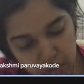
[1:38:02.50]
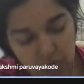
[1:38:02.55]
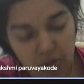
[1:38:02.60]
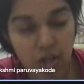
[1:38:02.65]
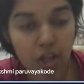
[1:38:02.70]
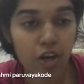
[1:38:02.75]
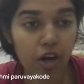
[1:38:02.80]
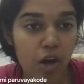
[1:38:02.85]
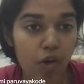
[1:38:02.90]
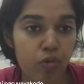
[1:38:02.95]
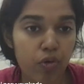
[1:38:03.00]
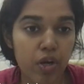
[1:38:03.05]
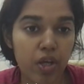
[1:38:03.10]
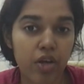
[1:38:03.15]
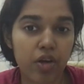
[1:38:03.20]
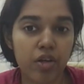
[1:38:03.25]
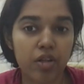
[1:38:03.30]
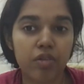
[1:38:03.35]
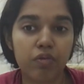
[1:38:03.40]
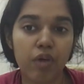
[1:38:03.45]
So when you're
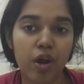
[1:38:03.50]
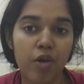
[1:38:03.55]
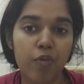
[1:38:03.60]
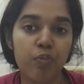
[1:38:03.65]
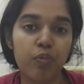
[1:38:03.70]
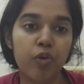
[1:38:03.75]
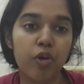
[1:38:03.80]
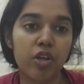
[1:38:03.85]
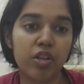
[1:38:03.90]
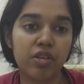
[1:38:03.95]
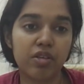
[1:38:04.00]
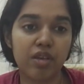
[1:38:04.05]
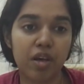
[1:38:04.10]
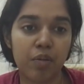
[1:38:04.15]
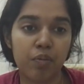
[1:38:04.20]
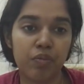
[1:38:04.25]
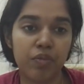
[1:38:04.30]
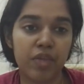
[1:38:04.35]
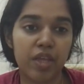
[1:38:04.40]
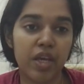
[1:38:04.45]
rounding it to 1 point
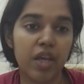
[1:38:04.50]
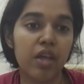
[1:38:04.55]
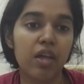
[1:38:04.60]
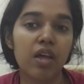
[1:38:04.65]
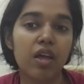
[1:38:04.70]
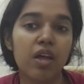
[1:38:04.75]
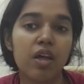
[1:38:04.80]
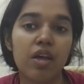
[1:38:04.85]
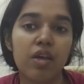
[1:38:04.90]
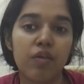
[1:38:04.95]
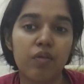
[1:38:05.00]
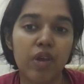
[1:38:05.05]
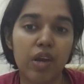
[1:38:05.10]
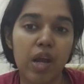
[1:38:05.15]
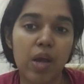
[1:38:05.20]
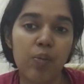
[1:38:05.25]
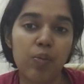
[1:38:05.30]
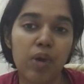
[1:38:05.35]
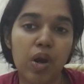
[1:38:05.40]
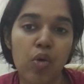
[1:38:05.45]
something,
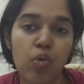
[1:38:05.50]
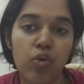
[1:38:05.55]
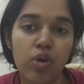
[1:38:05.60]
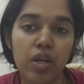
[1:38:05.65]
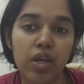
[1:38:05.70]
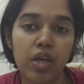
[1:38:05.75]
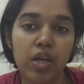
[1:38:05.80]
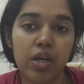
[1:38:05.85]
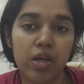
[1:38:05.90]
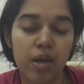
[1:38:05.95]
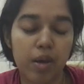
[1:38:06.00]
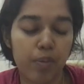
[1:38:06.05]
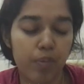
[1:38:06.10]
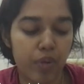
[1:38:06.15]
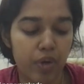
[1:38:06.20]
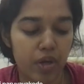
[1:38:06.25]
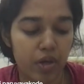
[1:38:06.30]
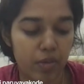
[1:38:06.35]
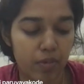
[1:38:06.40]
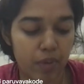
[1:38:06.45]
when I'm rounding it up,
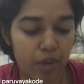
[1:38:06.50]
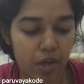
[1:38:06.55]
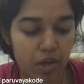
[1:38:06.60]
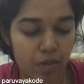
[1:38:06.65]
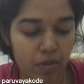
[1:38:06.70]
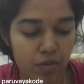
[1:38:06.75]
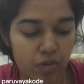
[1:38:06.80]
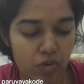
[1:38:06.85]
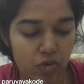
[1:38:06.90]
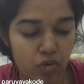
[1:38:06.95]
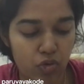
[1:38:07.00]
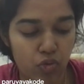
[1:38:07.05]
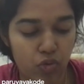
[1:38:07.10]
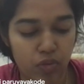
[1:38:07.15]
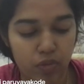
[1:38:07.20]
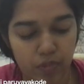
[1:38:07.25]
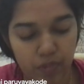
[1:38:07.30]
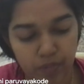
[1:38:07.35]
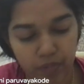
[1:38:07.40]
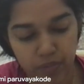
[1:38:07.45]
it becomes 2.
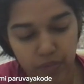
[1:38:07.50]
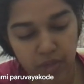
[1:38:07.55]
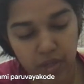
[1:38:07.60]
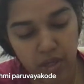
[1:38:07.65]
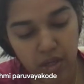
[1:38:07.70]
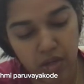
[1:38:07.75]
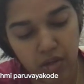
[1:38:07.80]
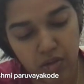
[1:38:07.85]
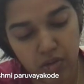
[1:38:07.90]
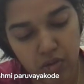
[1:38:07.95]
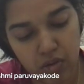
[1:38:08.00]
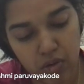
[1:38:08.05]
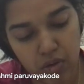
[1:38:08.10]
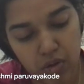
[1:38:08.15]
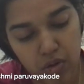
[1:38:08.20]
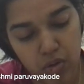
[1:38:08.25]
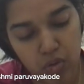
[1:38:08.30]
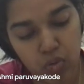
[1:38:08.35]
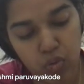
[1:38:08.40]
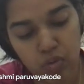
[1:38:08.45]
So
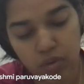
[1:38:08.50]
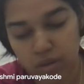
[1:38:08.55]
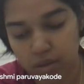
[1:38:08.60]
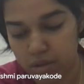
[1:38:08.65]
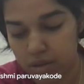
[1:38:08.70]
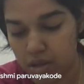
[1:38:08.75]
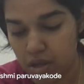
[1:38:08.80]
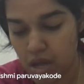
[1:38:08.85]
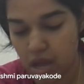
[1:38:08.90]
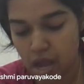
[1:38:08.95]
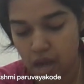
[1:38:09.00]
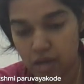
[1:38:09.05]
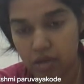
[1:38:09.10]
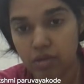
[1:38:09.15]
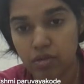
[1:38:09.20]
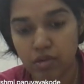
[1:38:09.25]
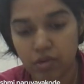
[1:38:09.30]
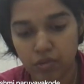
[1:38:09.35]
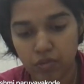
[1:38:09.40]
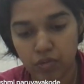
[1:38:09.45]
2 is the
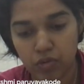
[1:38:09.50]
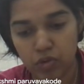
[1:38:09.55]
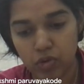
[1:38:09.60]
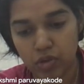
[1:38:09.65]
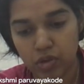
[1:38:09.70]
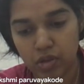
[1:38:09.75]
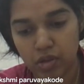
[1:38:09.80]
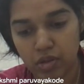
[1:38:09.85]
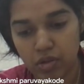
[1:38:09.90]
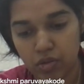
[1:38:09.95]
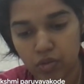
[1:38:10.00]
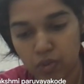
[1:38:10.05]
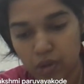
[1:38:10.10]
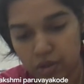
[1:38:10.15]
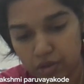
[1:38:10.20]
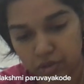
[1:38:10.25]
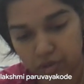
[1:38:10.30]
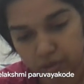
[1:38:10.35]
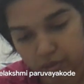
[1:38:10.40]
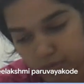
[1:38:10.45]
answer for this
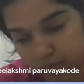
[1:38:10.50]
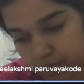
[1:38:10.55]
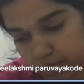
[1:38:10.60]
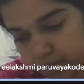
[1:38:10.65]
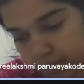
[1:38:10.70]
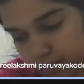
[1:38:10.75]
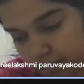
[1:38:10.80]
question,